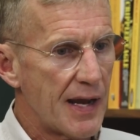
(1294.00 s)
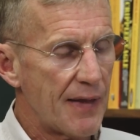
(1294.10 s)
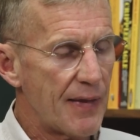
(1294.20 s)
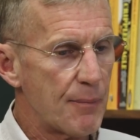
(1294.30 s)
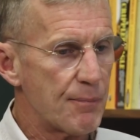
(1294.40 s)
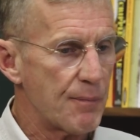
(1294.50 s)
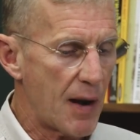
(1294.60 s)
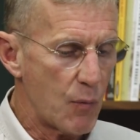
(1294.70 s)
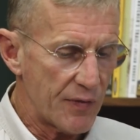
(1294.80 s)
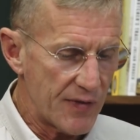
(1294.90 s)
And they,
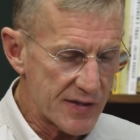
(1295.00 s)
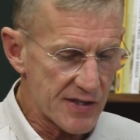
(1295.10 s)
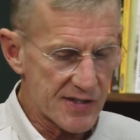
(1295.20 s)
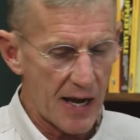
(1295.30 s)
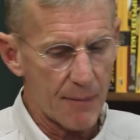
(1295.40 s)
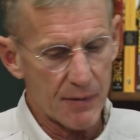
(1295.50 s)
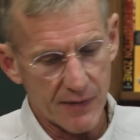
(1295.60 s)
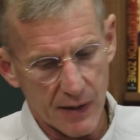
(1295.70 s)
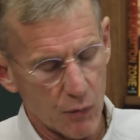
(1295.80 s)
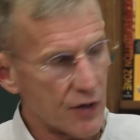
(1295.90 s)
I want this assignment,
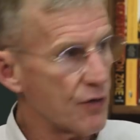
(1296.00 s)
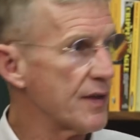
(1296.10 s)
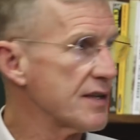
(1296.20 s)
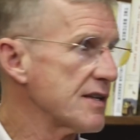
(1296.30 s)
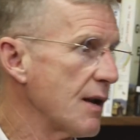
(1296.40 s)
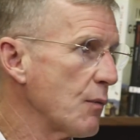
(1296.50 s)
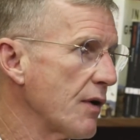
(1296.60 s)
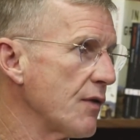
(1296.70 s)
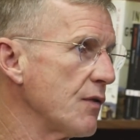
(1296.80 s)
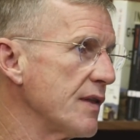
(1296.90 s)
and then I wanna do this, and I
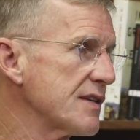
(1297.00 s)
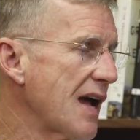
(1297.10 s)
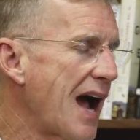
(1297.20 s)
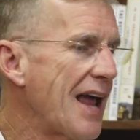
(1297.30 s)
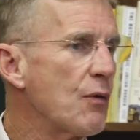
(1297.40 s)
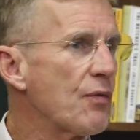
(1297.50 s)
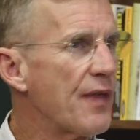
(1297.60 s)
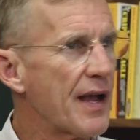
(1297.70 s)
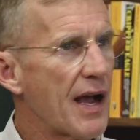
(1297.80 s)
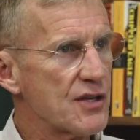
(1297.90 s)
wanna do this. I don't
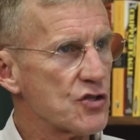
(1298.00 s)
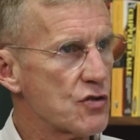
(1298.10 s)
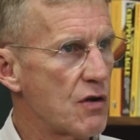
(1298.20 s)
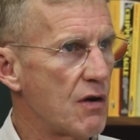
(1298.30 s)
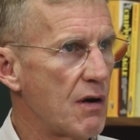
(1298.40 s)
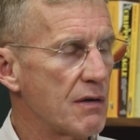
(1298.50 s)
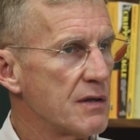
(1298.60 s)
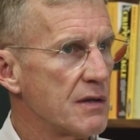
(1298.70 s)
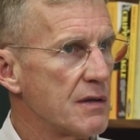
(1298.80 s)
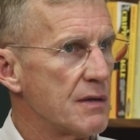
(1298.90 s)
think I saw
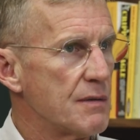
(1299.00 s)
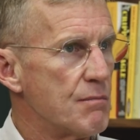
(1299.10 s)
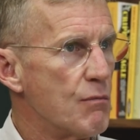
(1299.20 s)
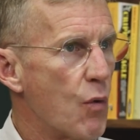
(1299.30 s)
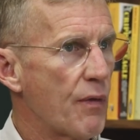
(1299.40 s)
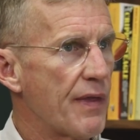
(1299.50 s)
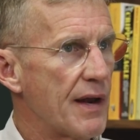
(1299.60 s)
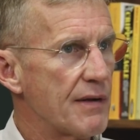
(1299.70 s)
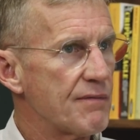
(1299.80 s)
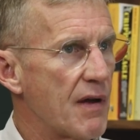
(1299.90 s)
more
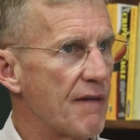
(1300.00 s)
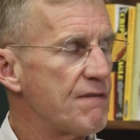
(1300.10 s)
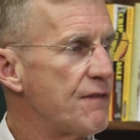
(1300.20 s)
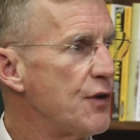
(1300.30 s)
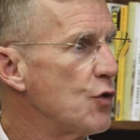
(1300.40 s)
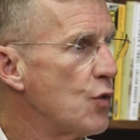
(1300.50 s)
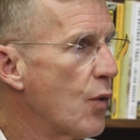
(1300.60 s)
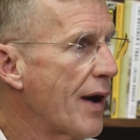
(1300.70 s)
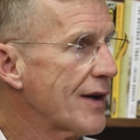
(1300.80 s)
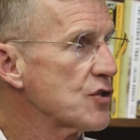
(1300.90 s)
than a, a few
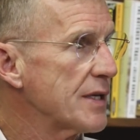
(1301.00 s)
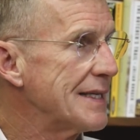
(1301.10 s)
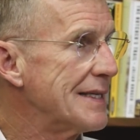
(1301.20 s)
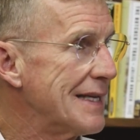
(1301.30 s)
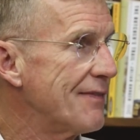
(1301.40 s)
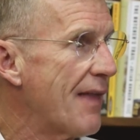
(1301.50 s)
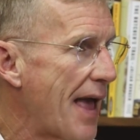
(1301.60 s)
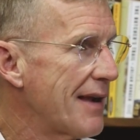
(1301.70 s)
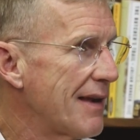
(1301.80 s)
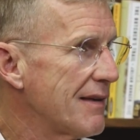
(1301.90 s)
who actually did
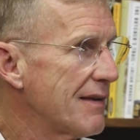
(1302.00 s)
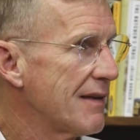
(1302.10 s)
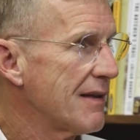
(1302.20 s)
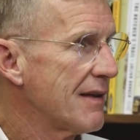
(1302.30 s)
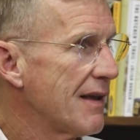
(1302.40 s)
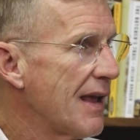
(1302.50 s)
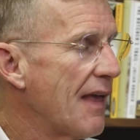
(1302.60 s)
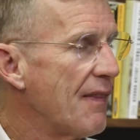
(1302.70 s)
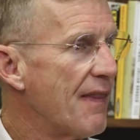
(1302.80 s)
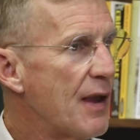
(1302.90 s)
that.
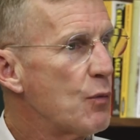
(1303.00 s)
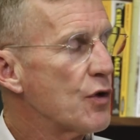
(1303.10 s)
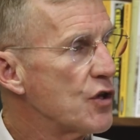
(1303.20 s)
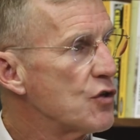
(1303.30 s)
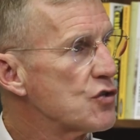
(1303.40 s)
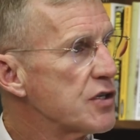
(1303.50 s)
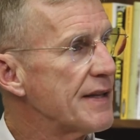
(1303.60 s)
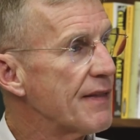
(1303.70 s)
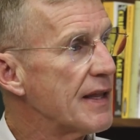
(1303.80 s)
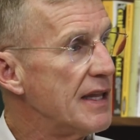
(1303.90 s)
And they were
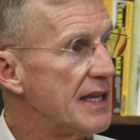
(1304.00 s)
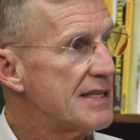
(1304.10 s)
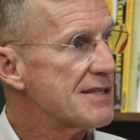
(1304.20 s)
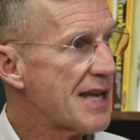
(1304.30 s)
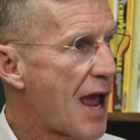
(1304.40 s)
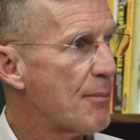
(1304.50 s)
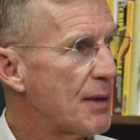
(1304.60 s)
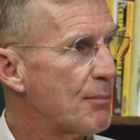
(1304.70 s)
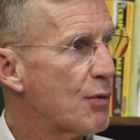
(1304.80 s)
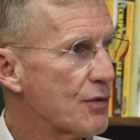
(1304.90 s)
usually the least
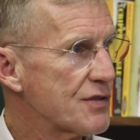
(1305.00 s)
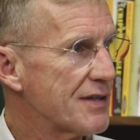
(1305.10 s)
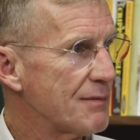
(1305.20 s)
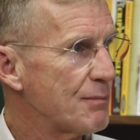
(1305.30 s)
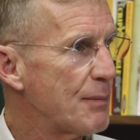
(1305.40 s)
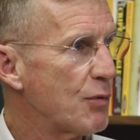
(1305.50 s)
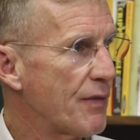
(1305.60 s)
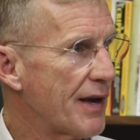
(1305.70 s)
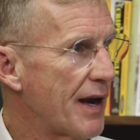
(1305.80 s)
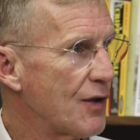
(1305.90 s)
happy person, people
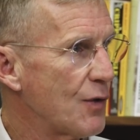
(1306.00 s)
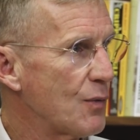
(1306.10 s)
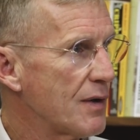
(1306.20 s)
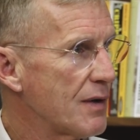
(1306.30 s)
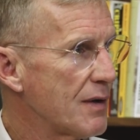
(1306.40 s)
that I knew.